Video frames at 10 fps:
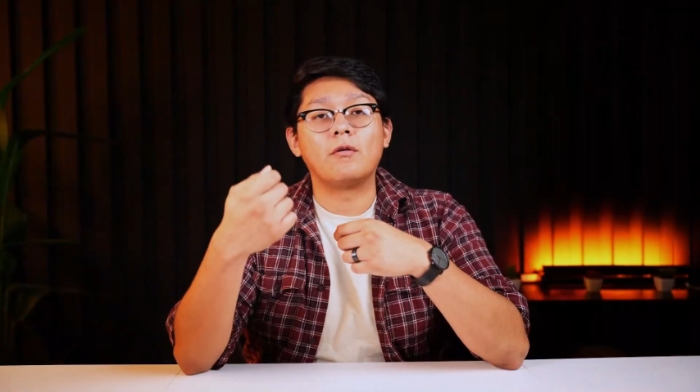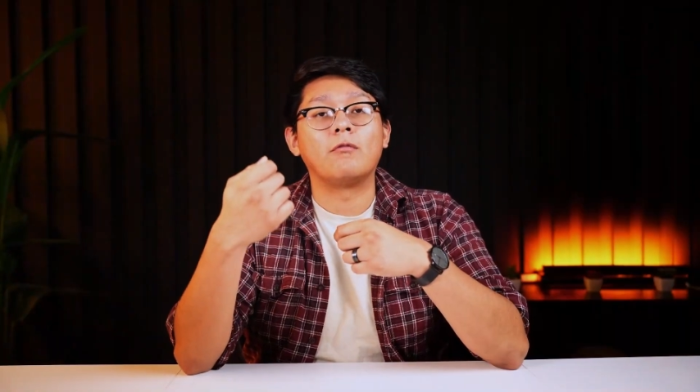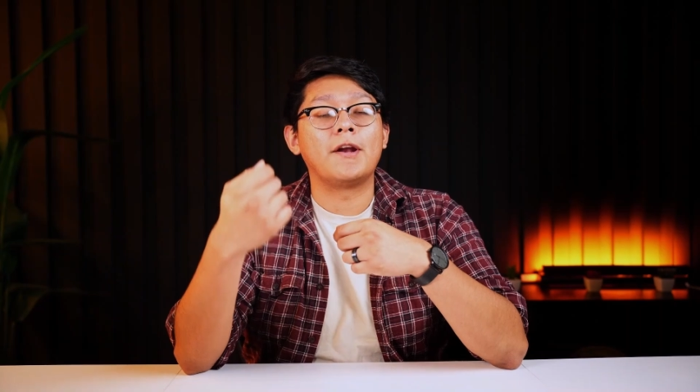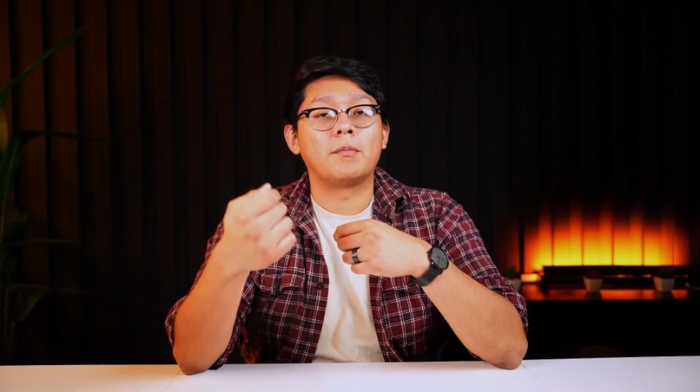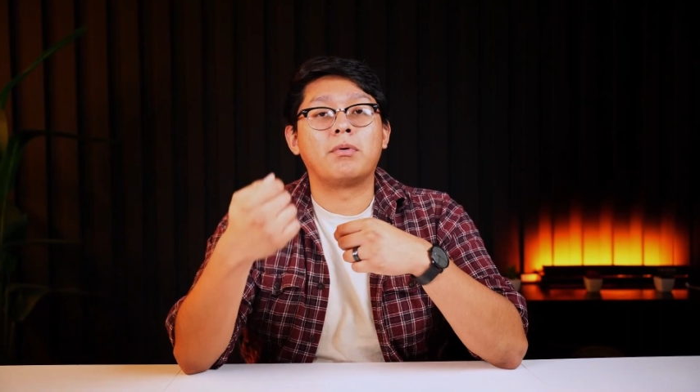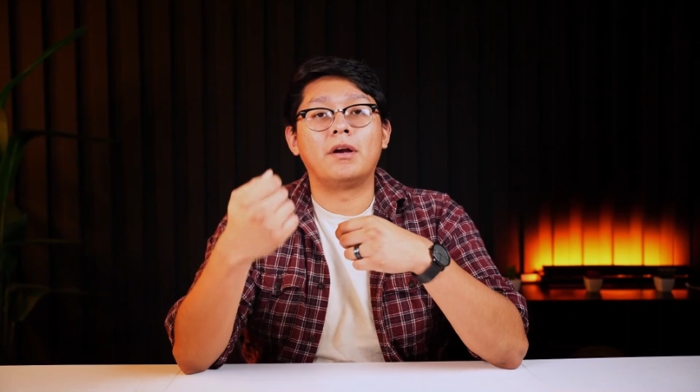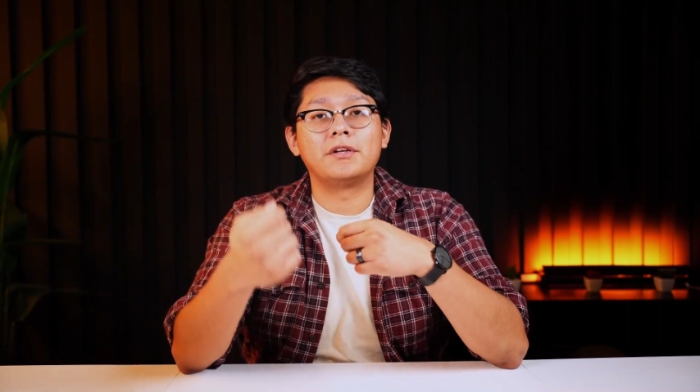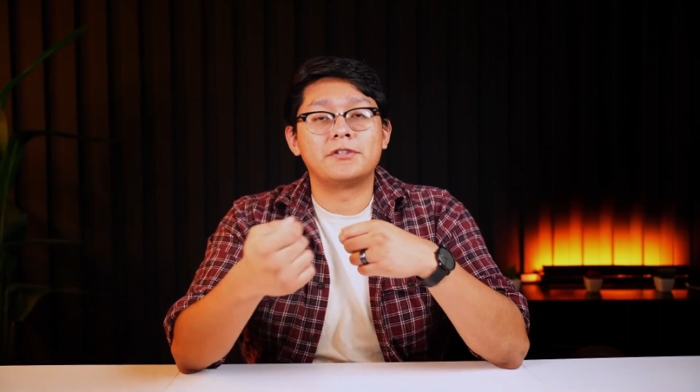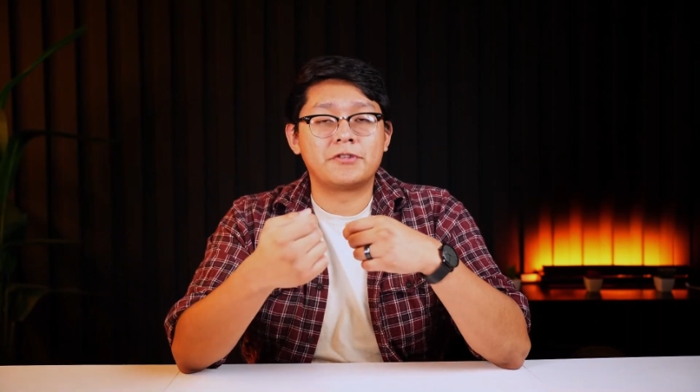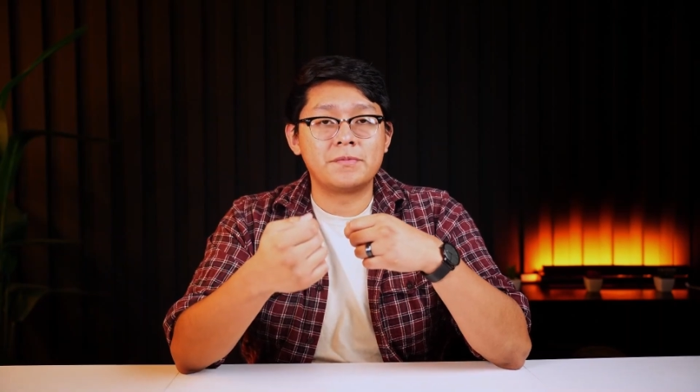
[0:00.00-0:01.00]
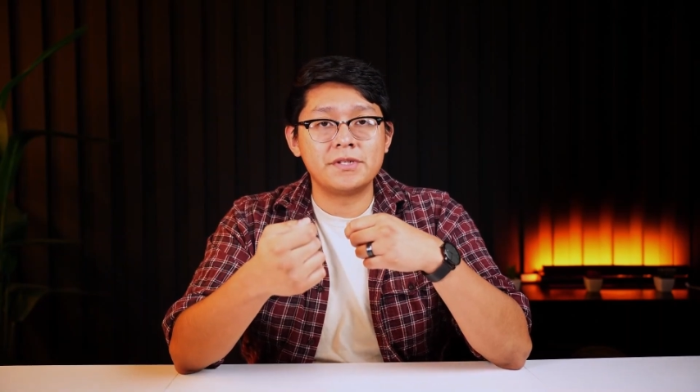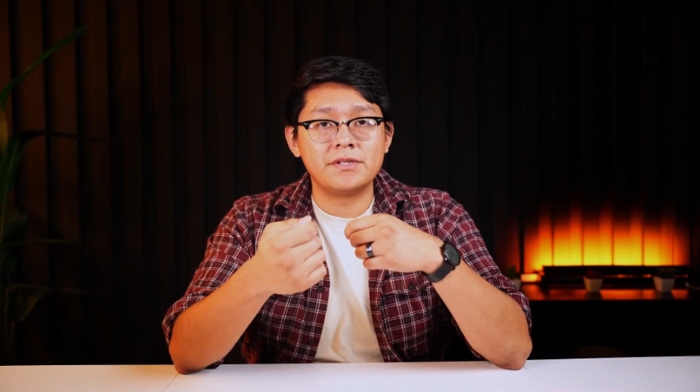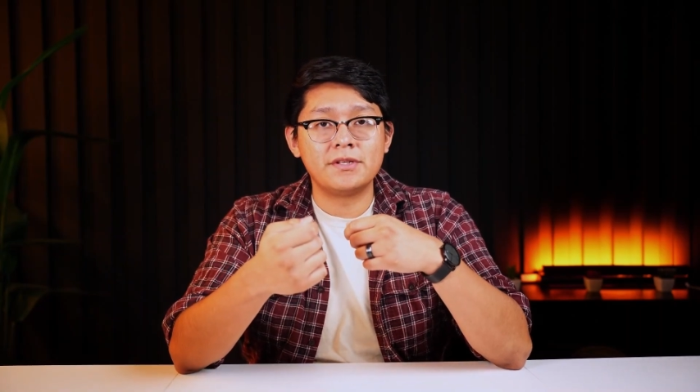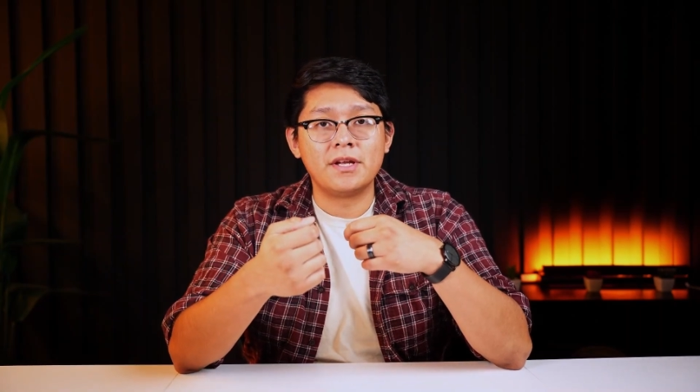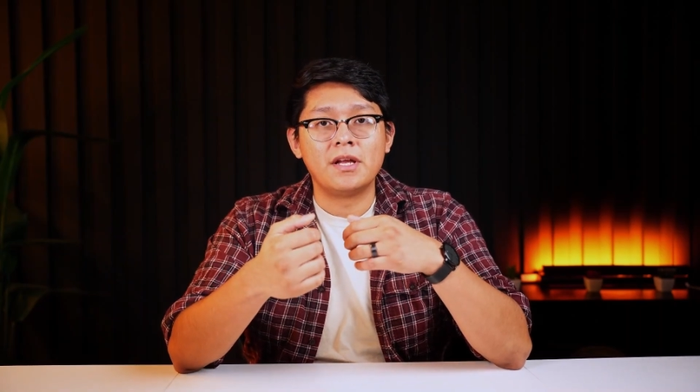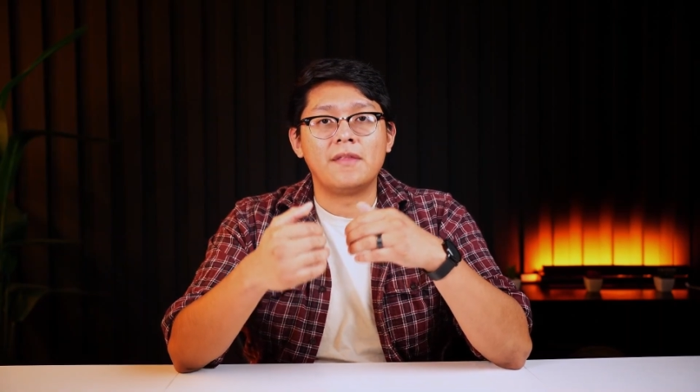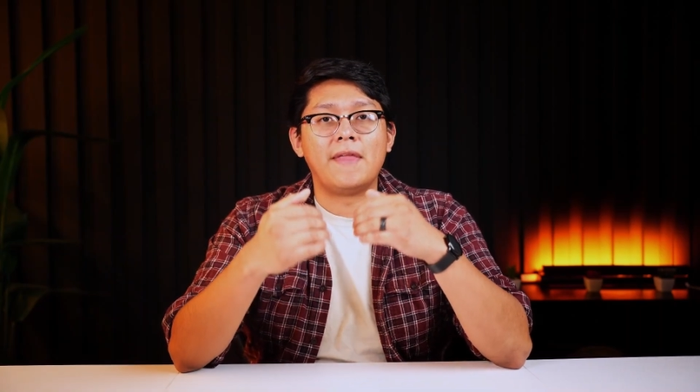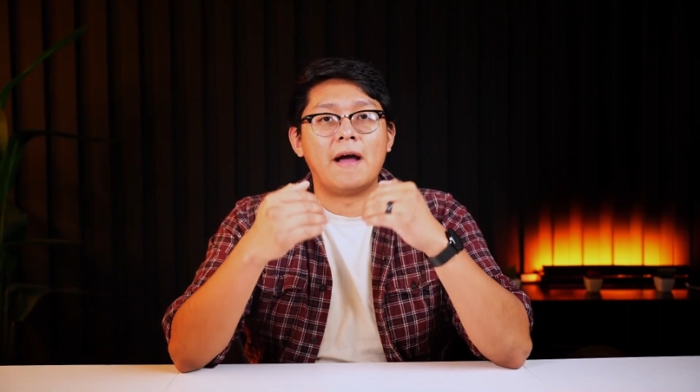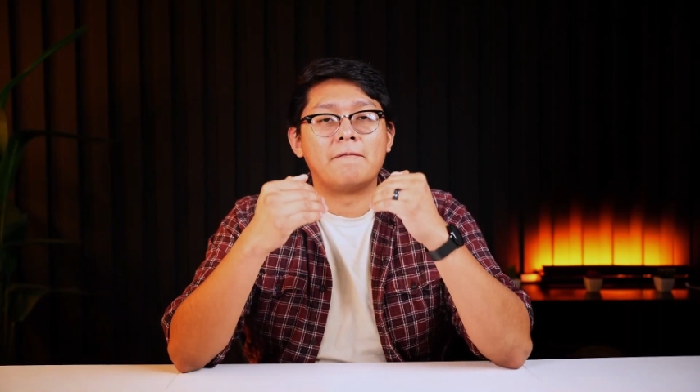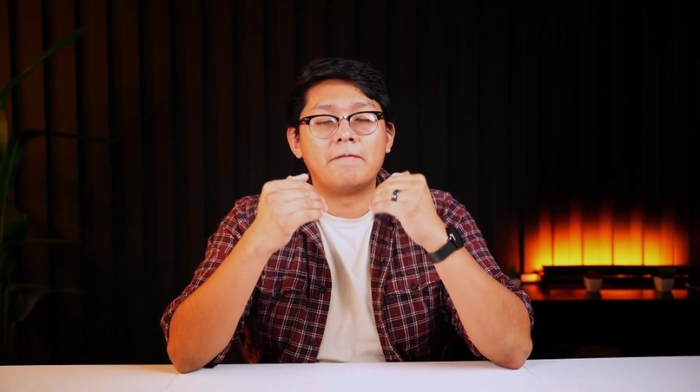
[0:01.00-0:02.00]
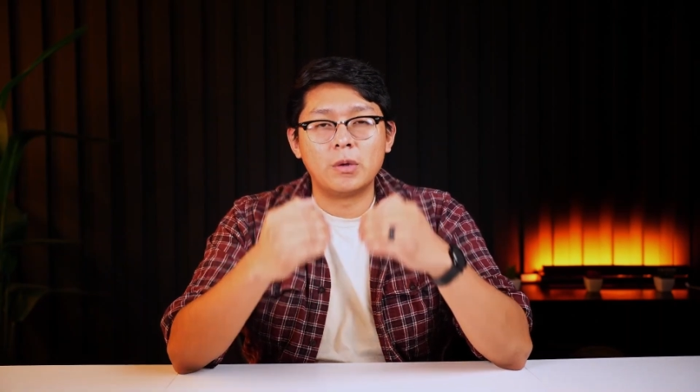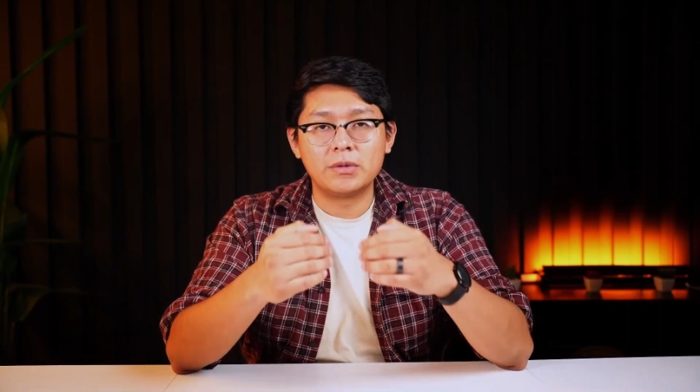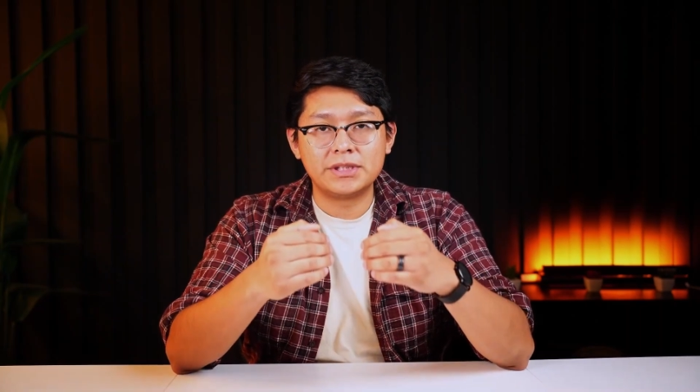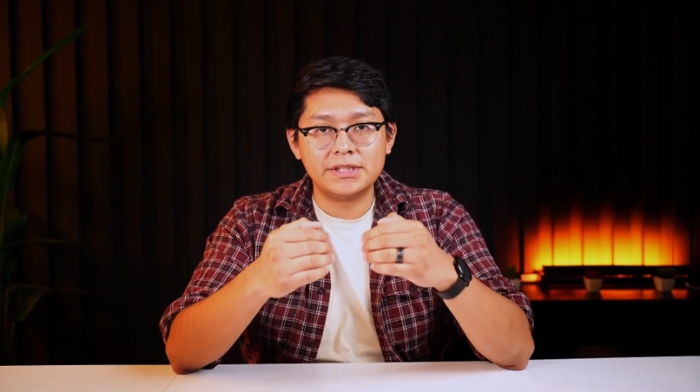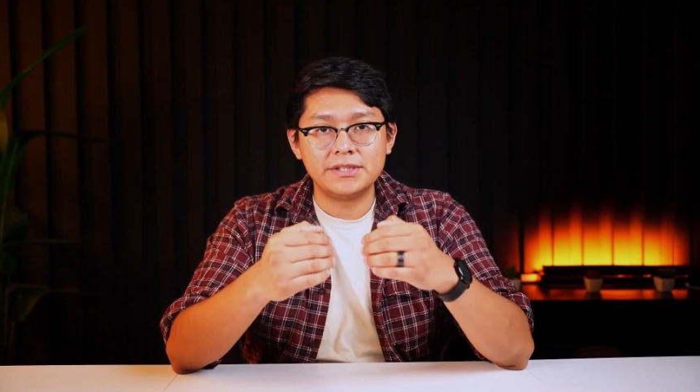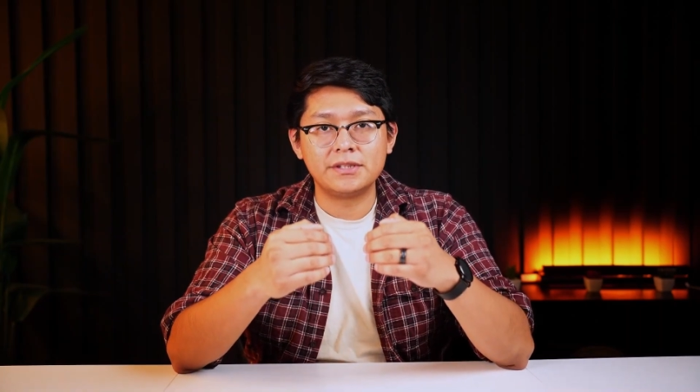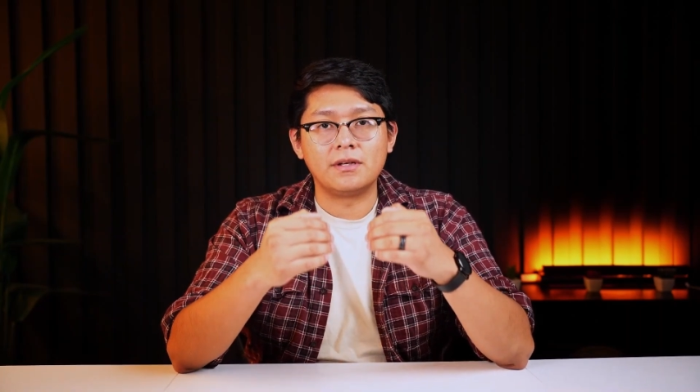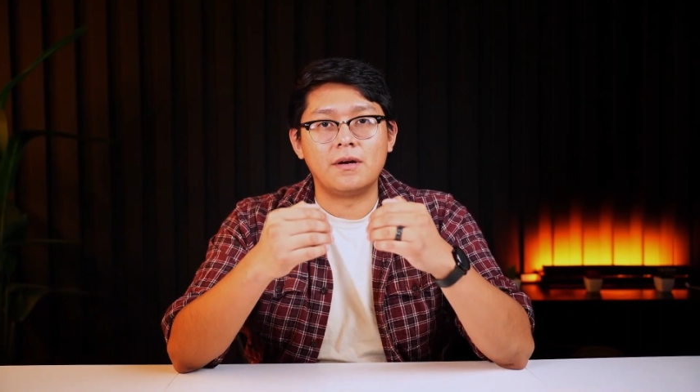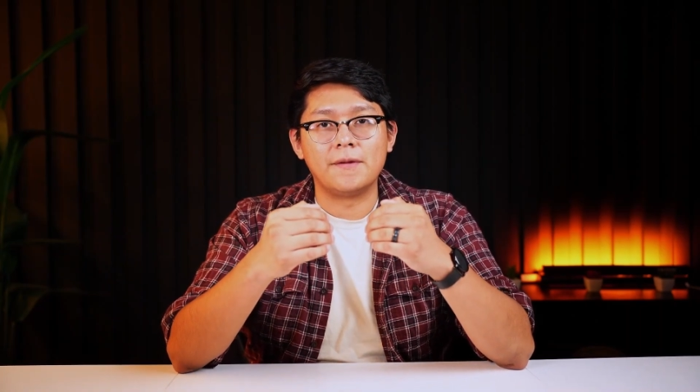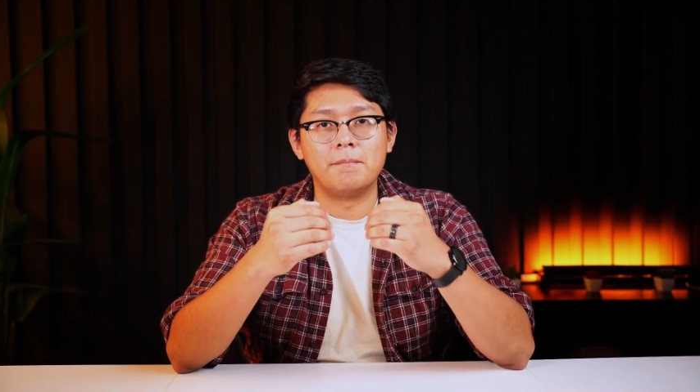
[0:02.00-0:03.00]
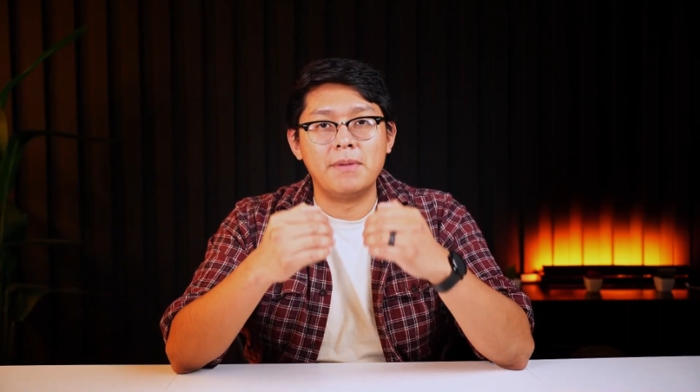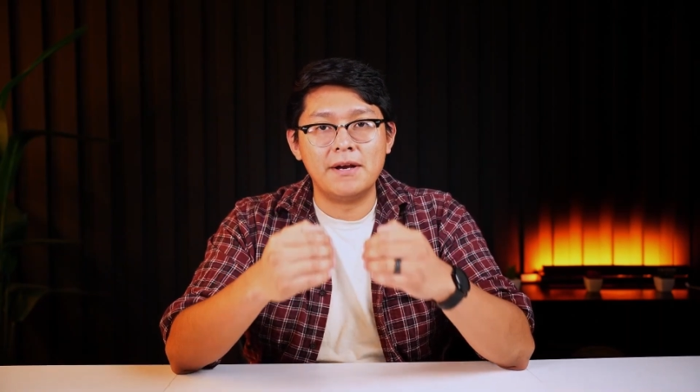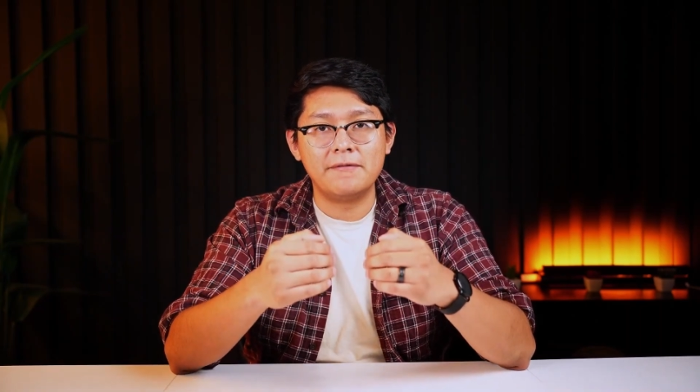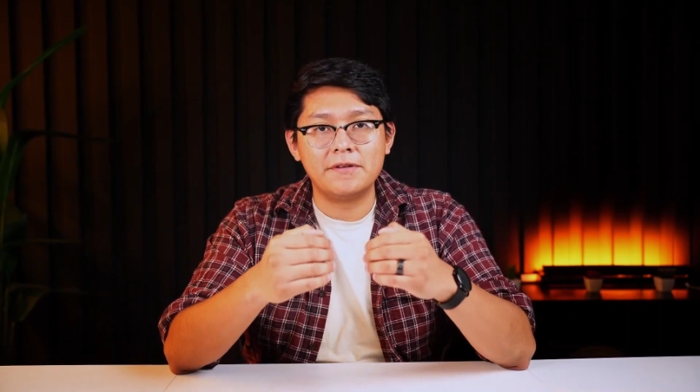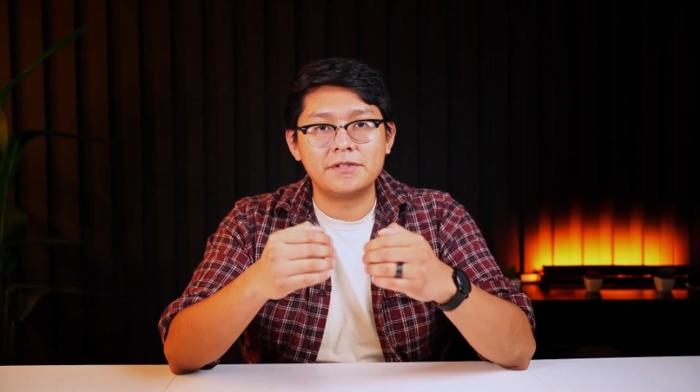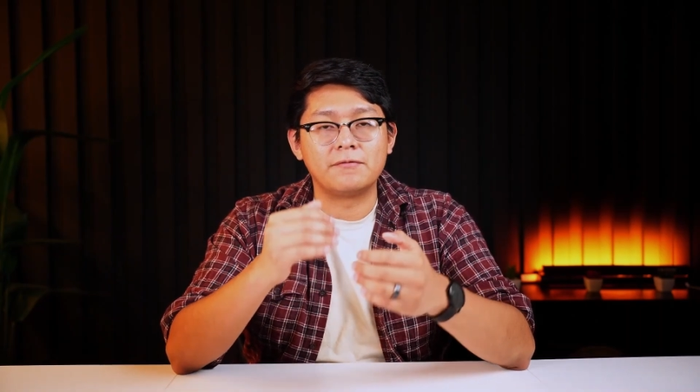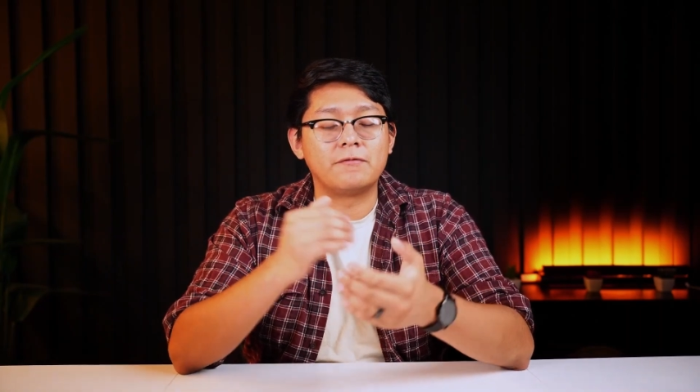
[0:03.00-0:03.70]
write a product description that focuses on the benefit